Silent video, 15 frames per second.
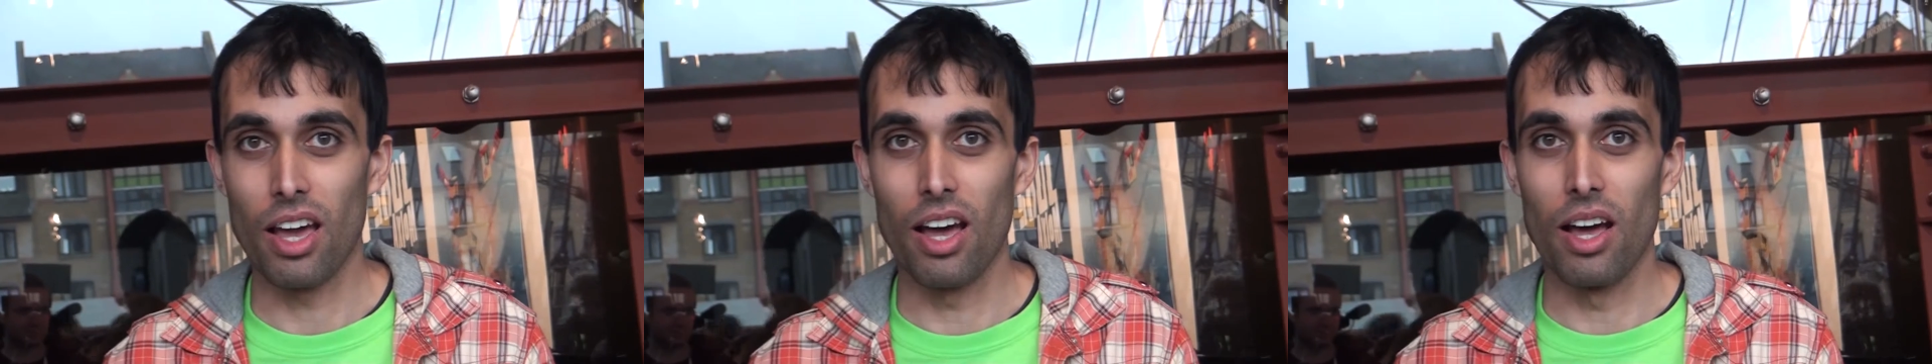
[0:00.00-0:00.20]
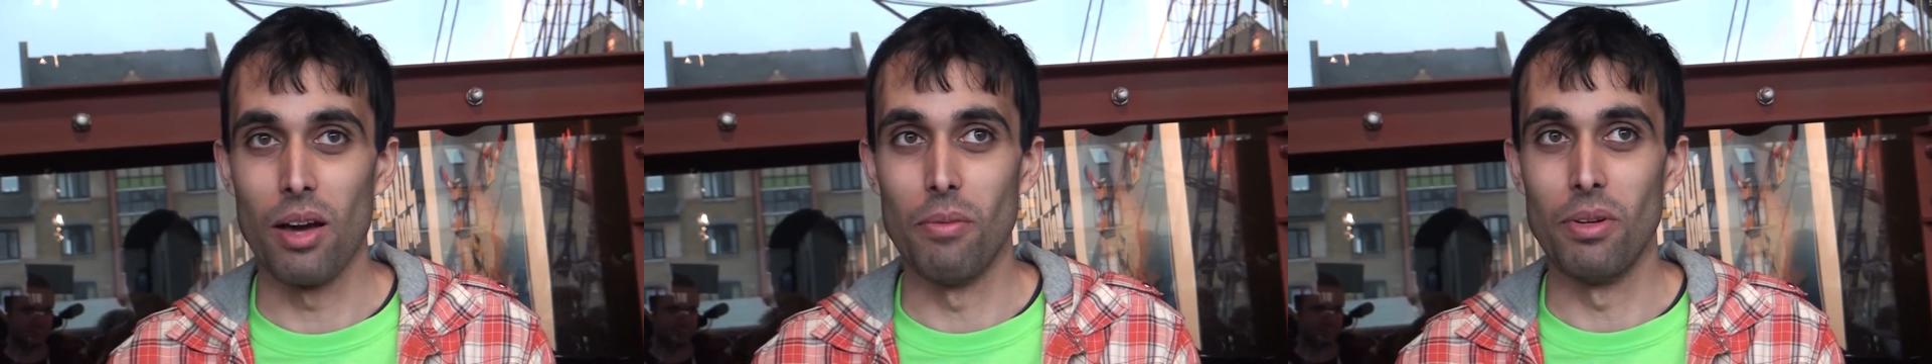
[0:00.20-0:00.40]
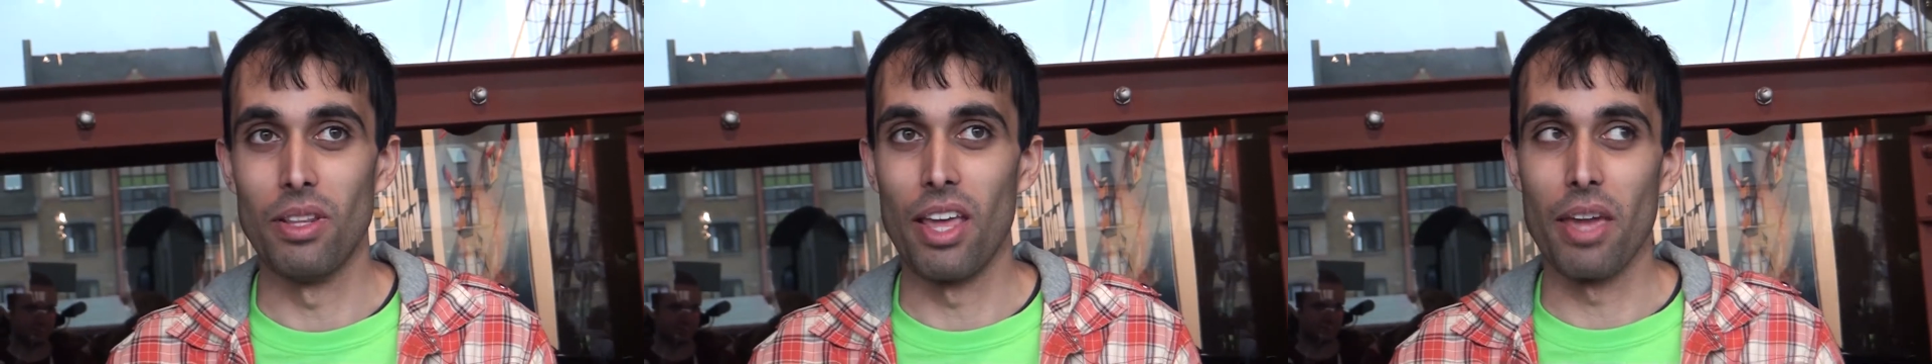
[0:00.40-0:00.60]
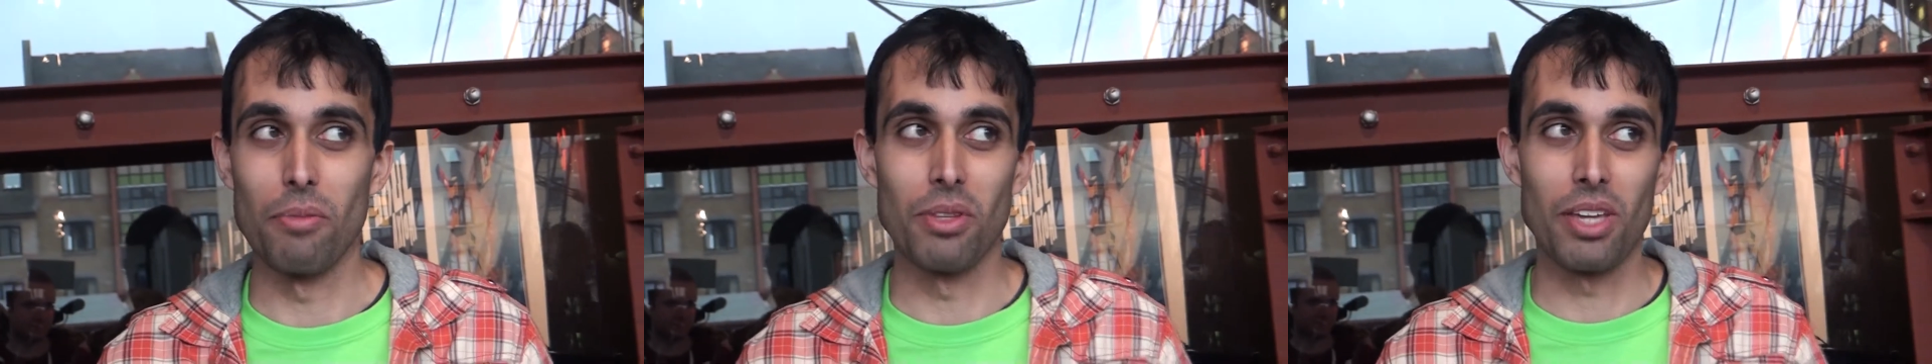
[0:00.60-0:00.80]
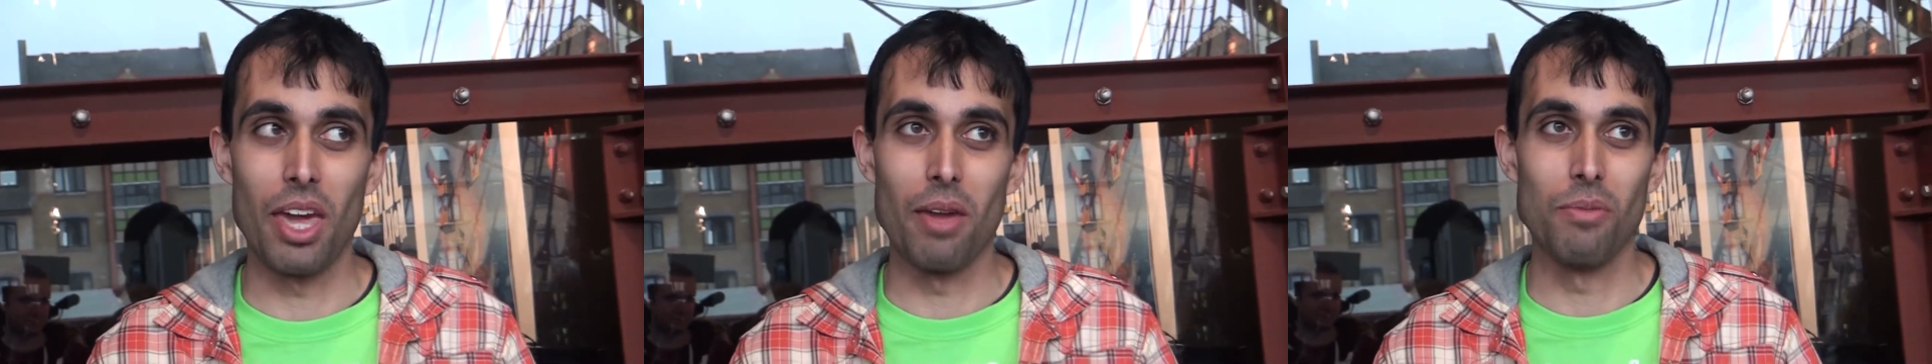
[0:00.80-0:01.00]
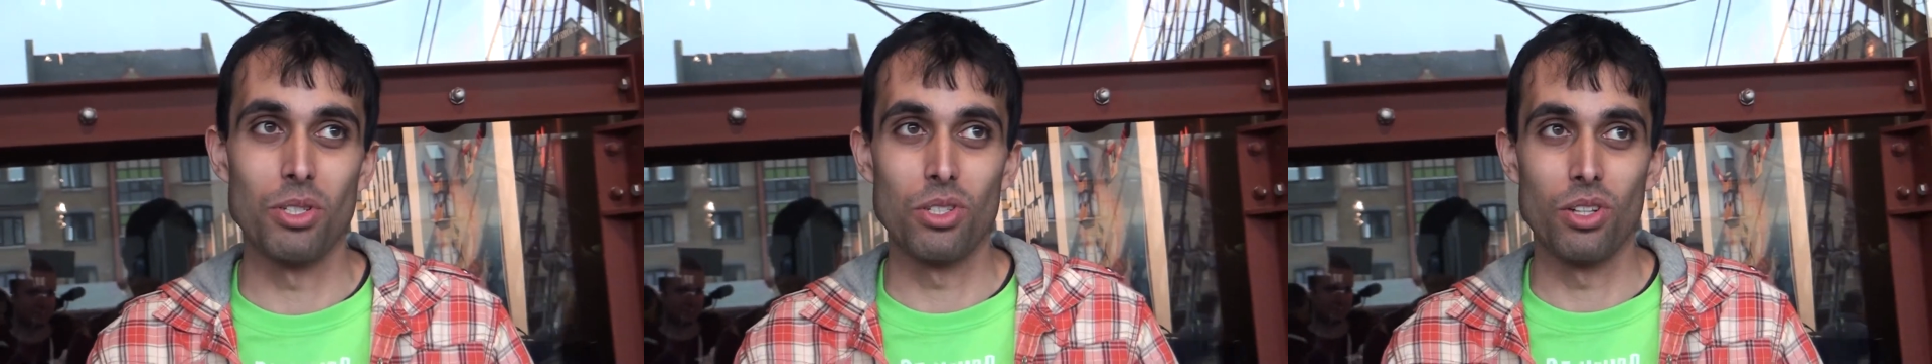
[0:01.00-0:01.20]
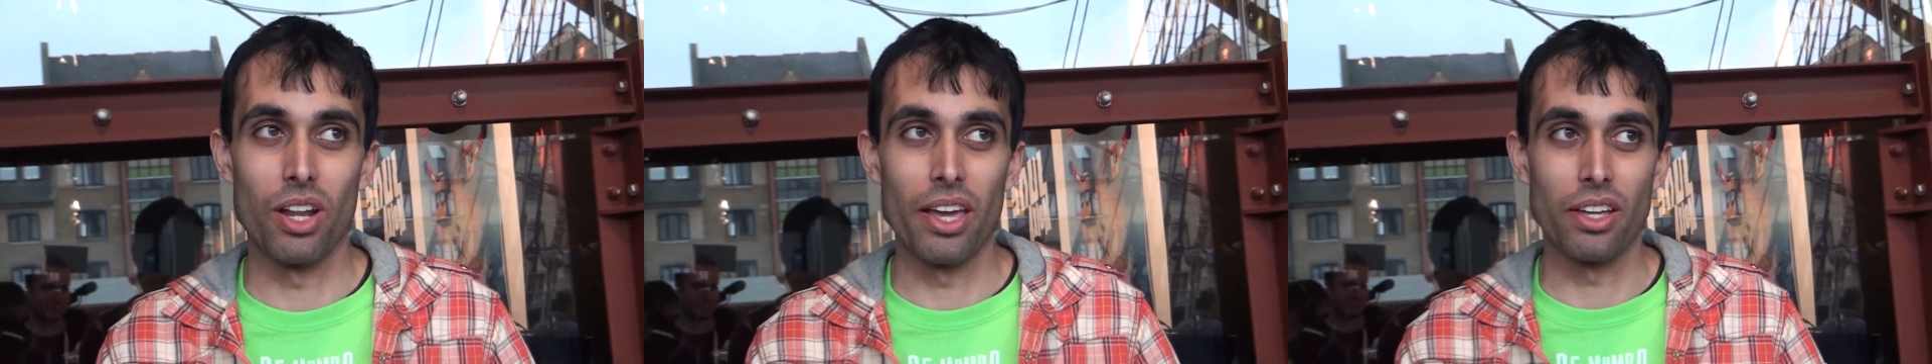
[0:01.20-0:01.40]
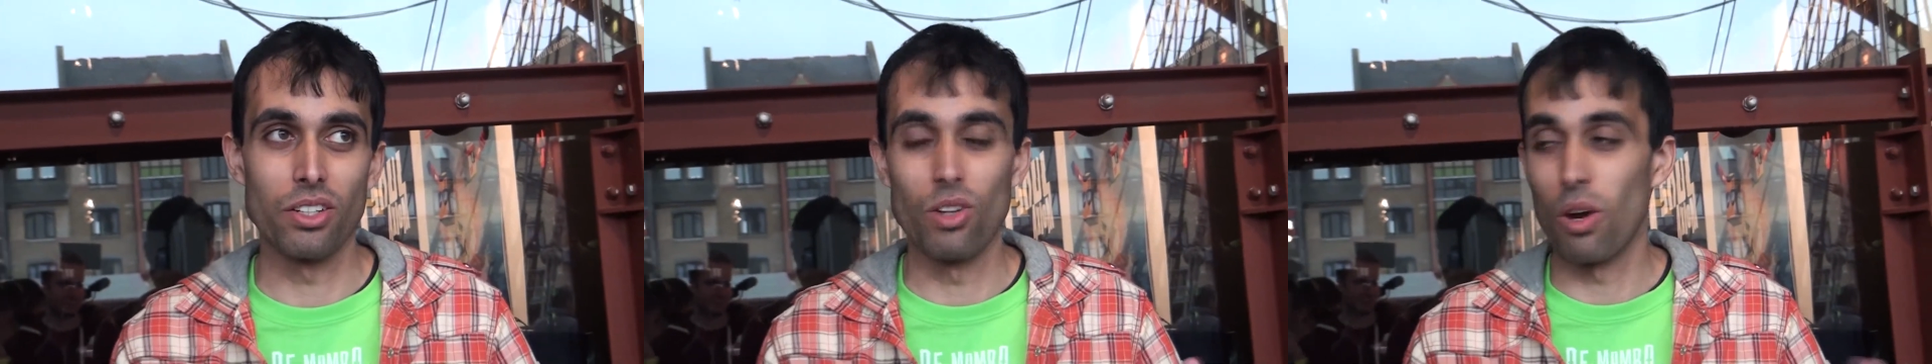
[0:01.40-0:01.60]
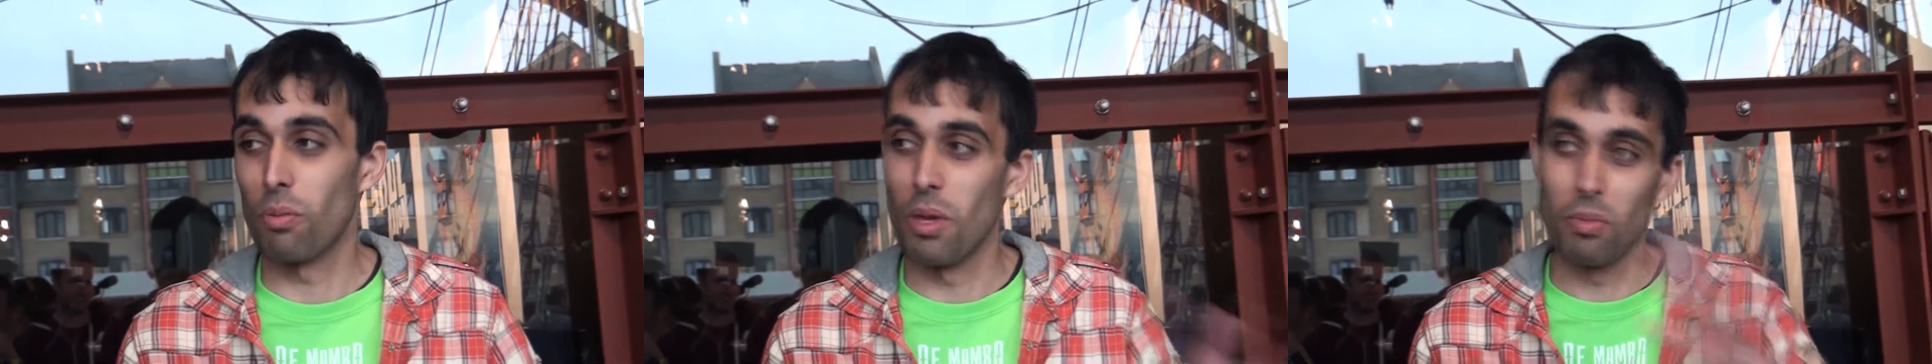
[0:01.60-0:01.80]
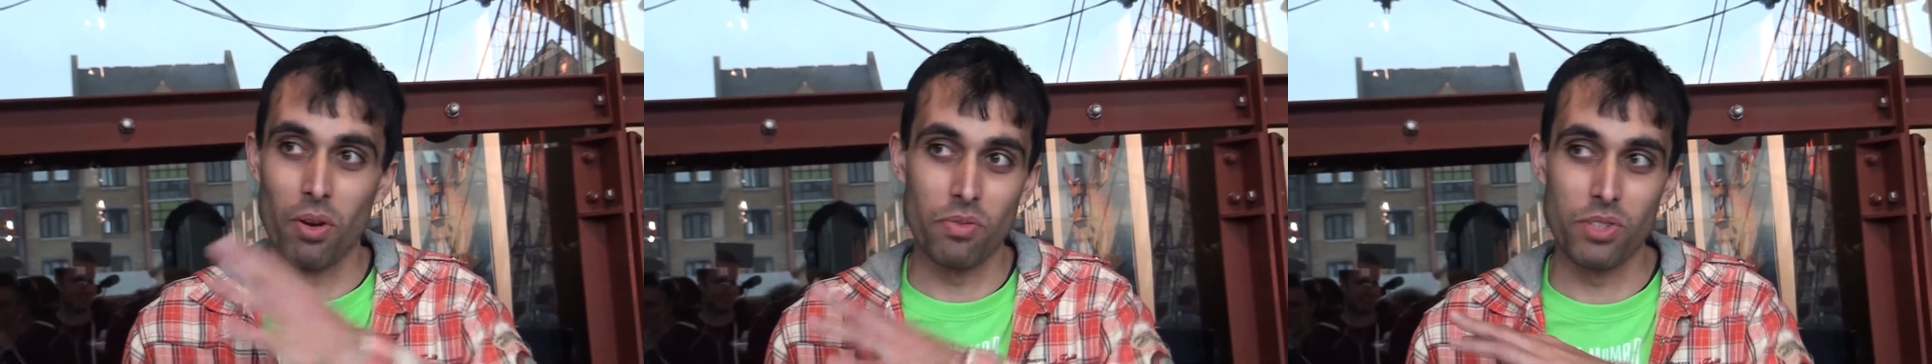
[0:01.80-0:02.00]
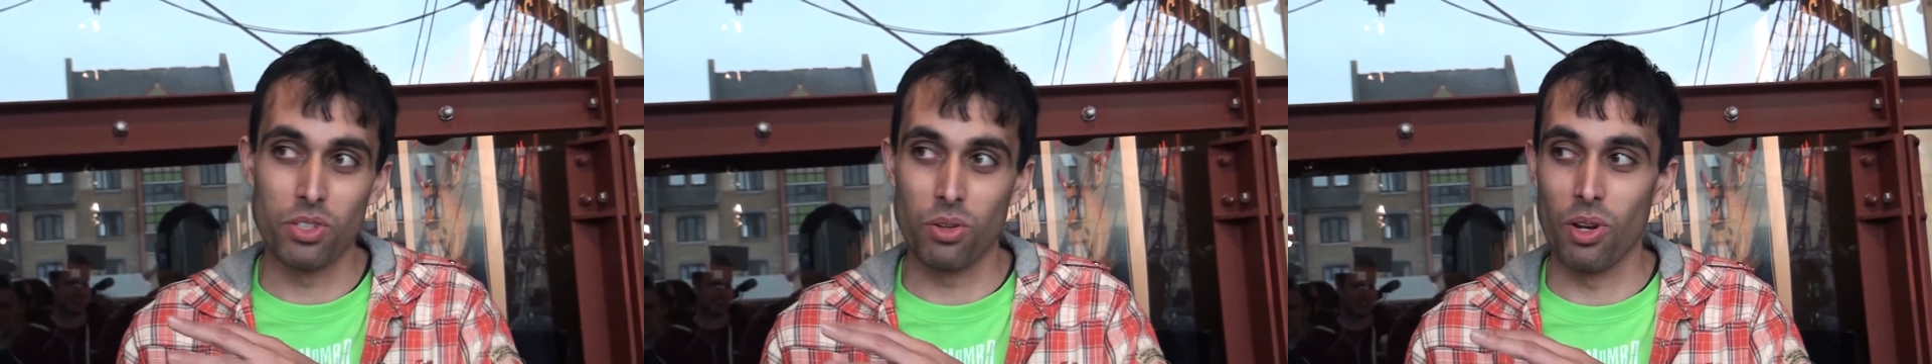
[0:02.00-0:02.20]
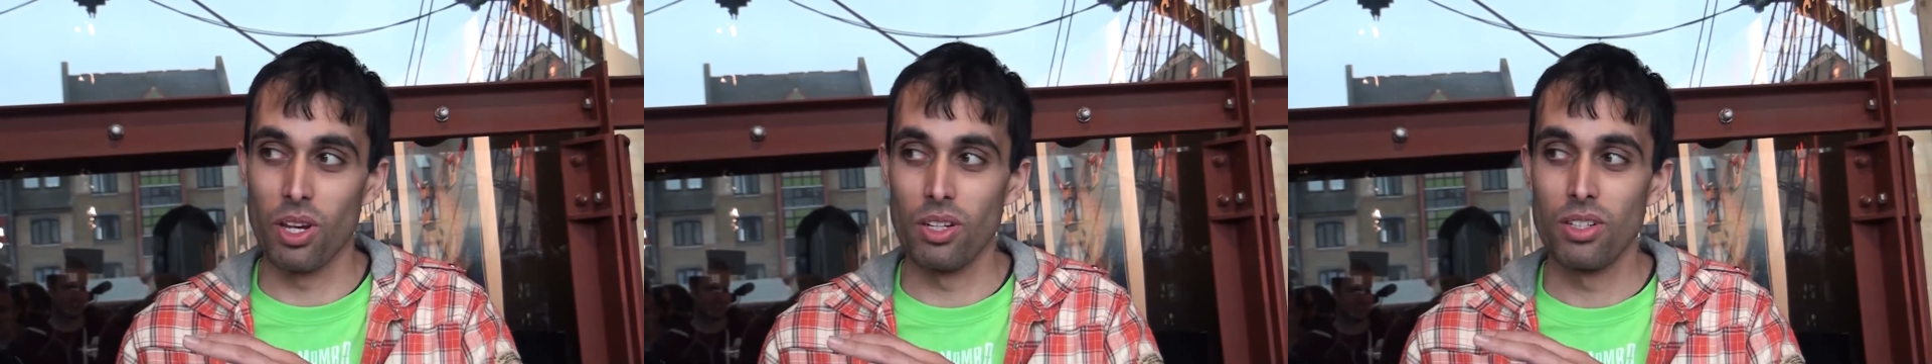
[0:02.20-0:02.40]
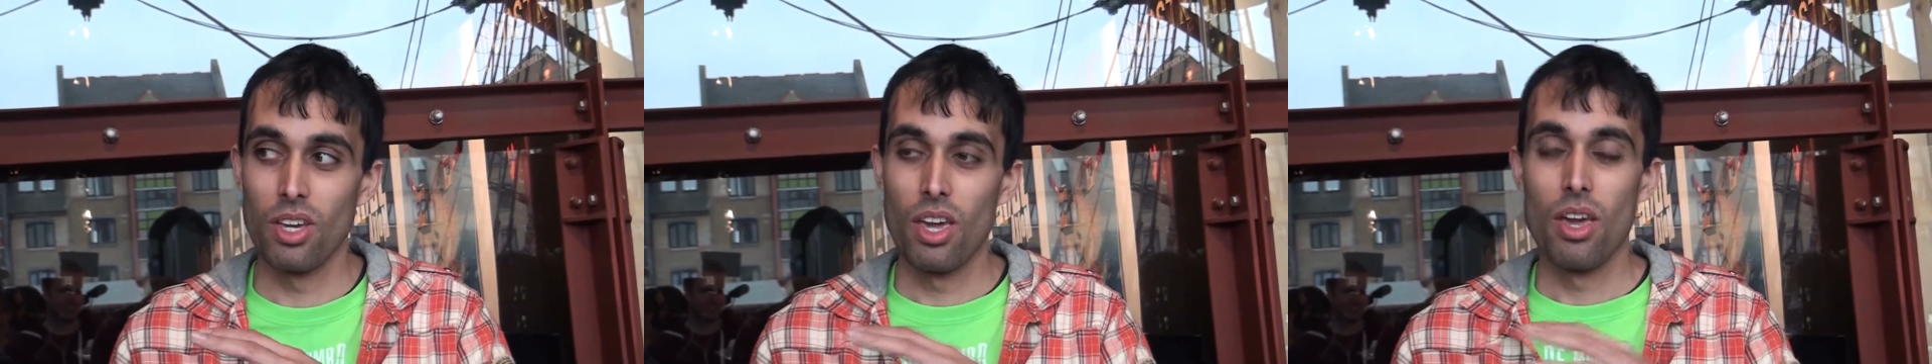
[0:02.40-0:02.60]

Um, the name of the game is to like knock people off the screen.